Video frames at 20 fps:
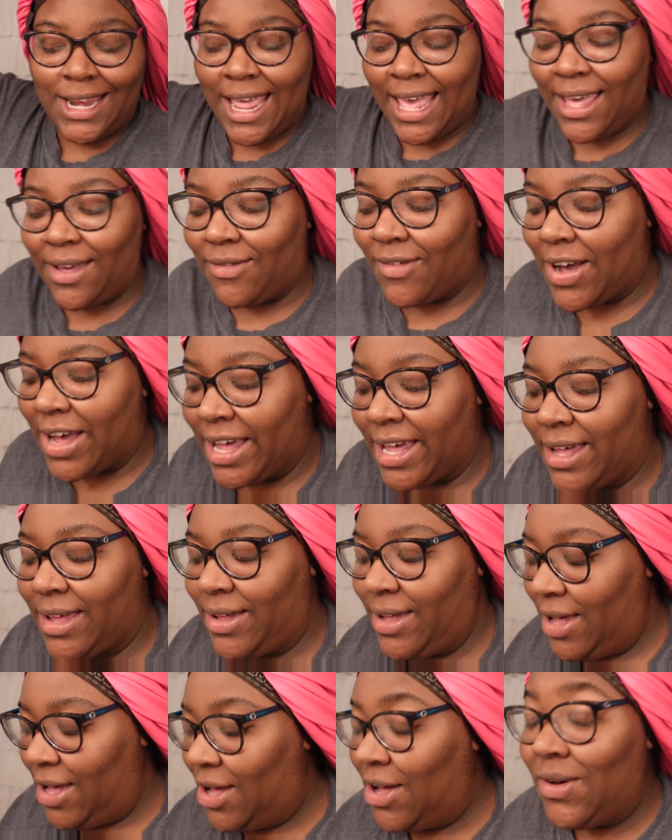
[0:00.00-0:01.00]
day, right?
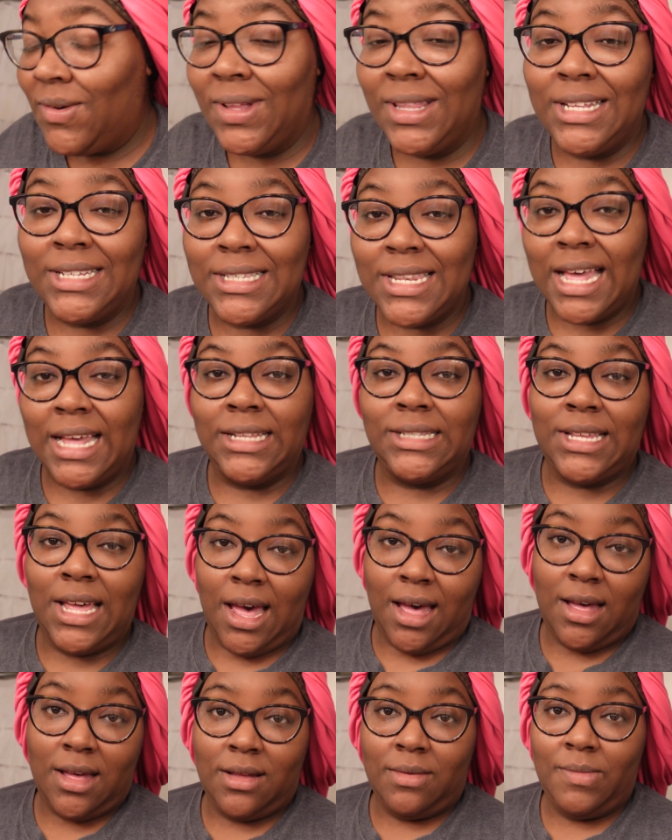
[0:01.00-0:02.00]
Well, it's
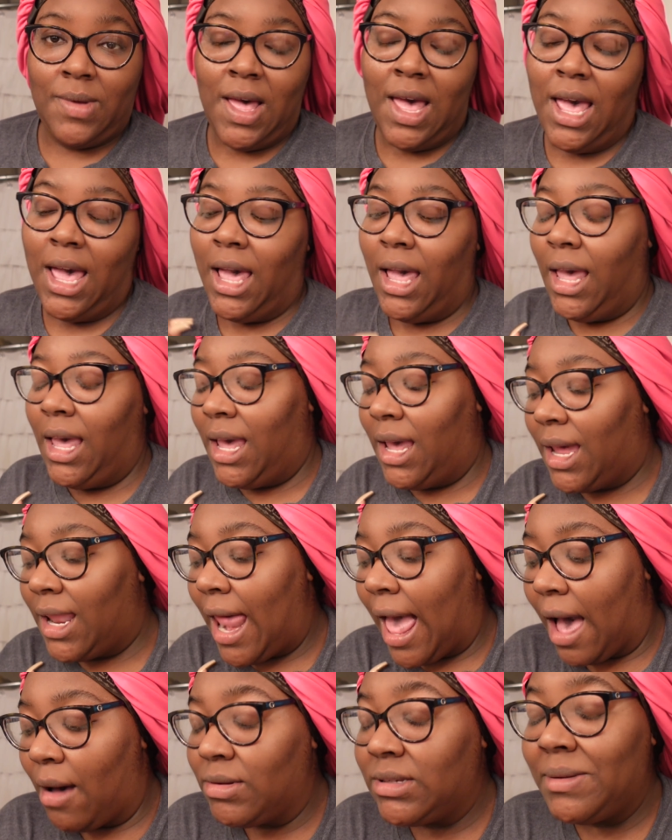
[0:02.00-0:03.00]
nighttime.
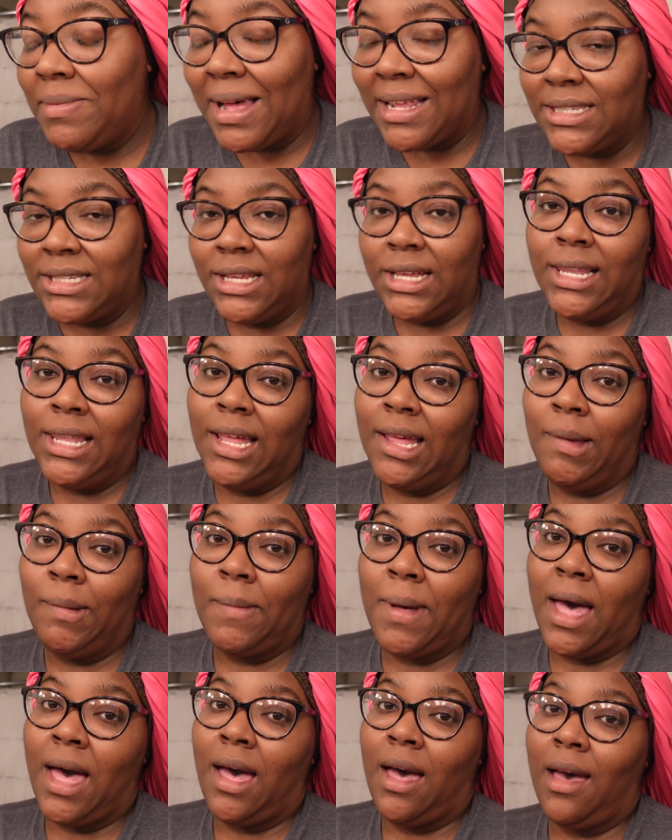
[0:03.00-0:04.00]
And I was about to clean
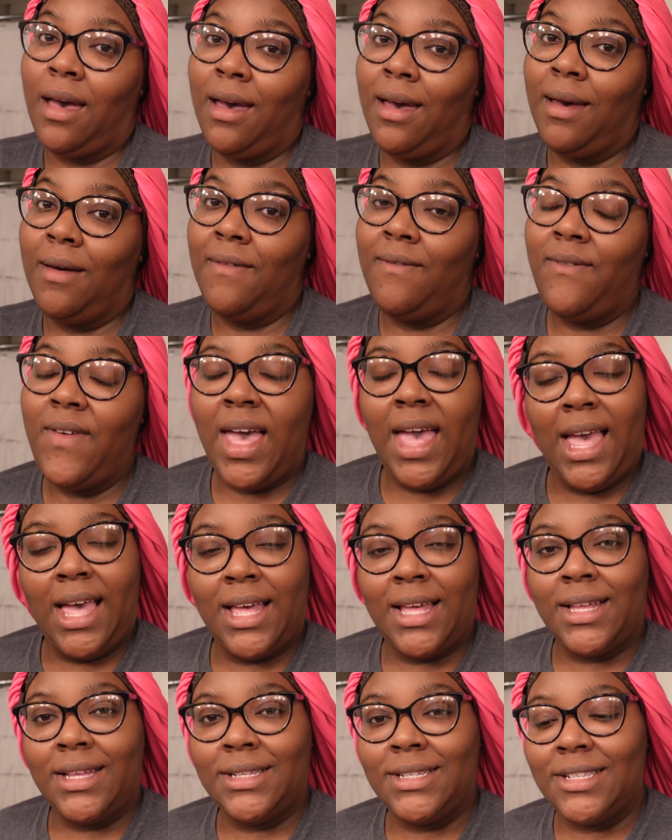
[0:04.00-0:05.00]
my
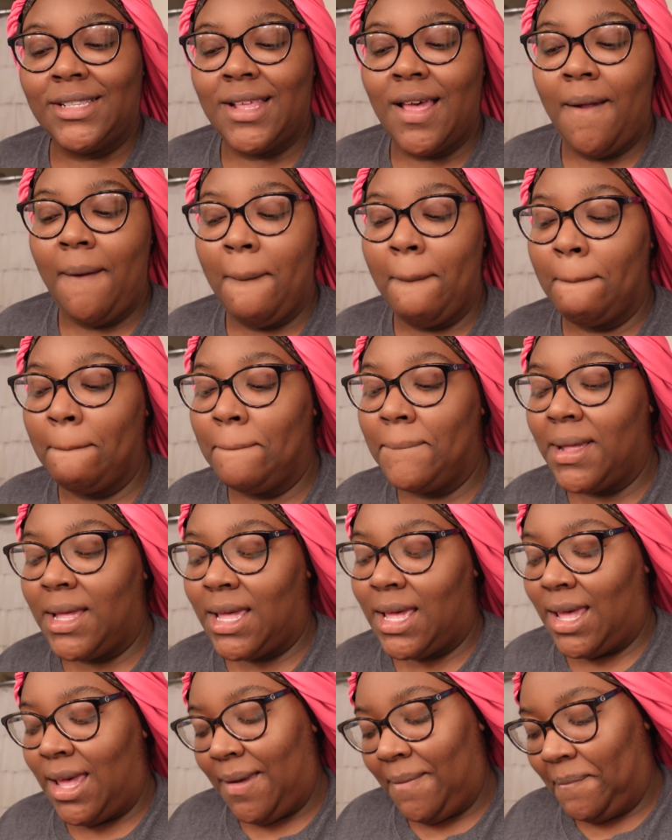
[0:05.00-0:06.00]
face.
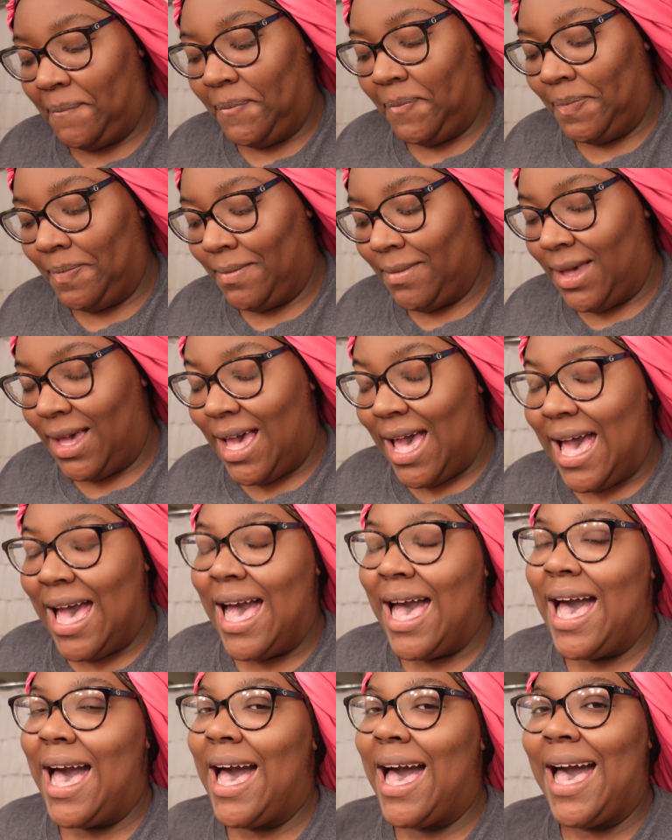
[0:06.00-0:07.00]
But
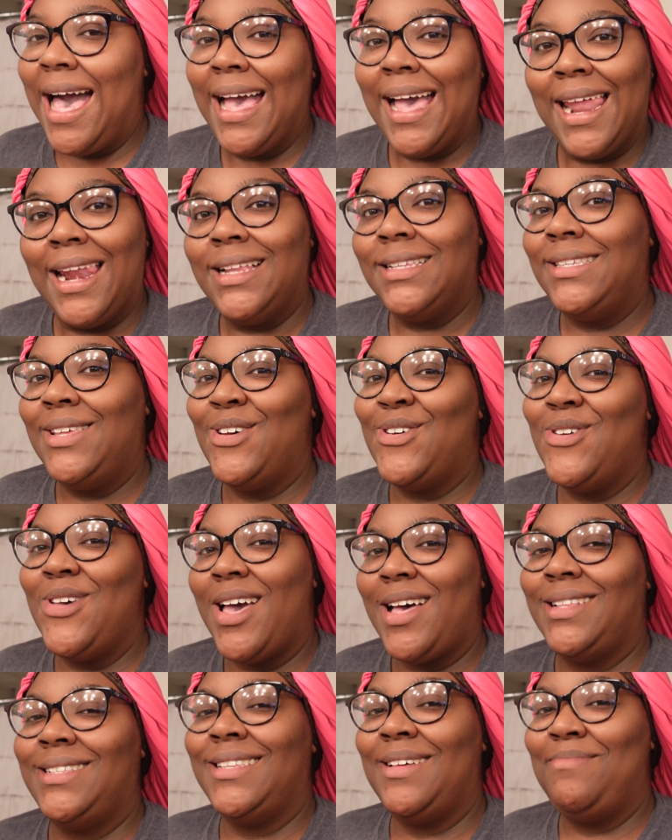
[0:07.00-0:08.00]
I got to tell
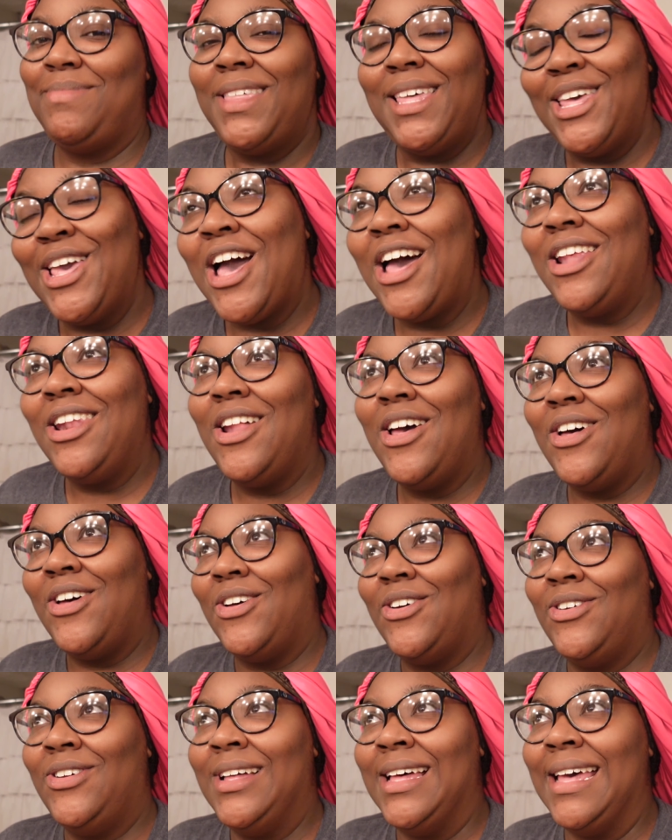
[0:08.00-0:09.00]
y'all something. Y'all
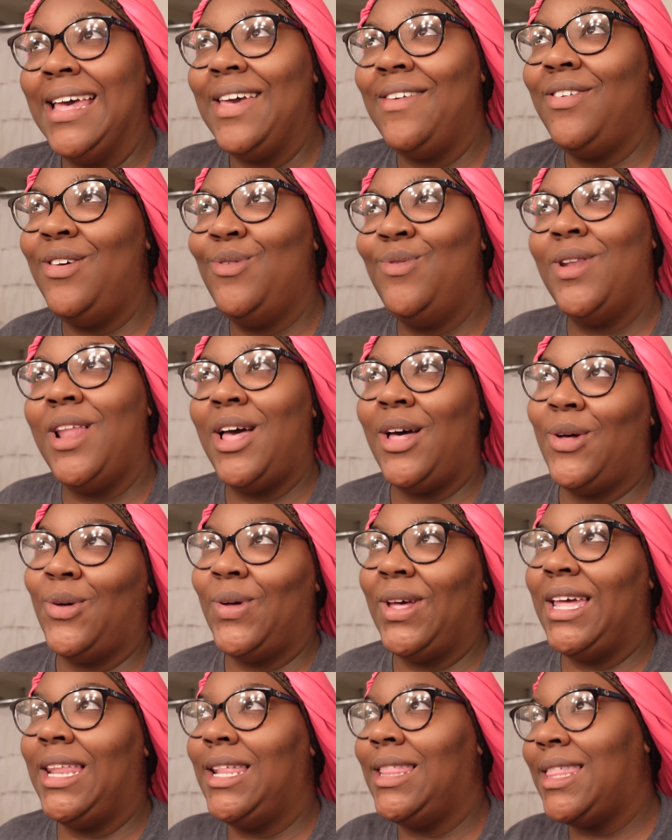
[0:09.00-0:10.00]
know, if you
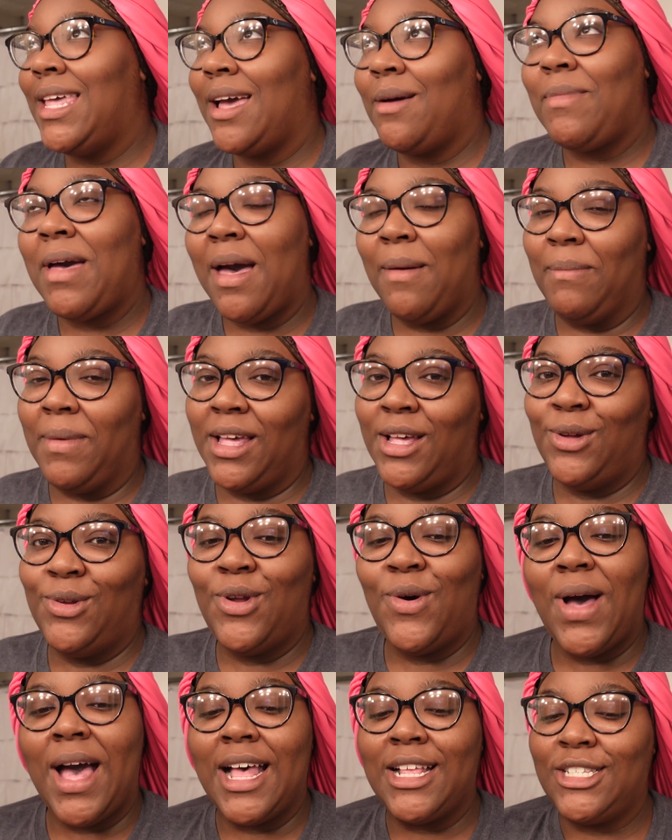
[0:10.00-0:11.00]
know anything about me, you
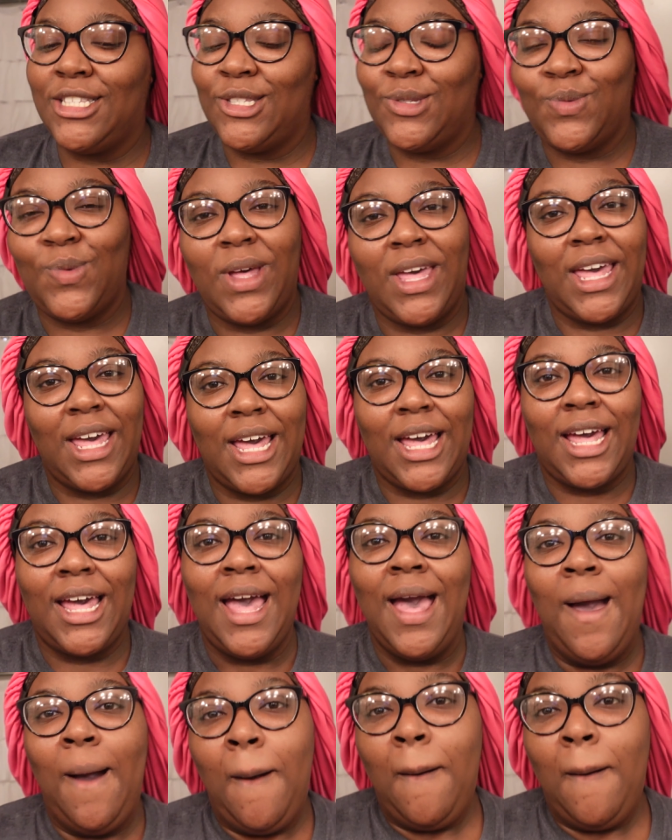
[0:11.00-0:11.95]
know I swear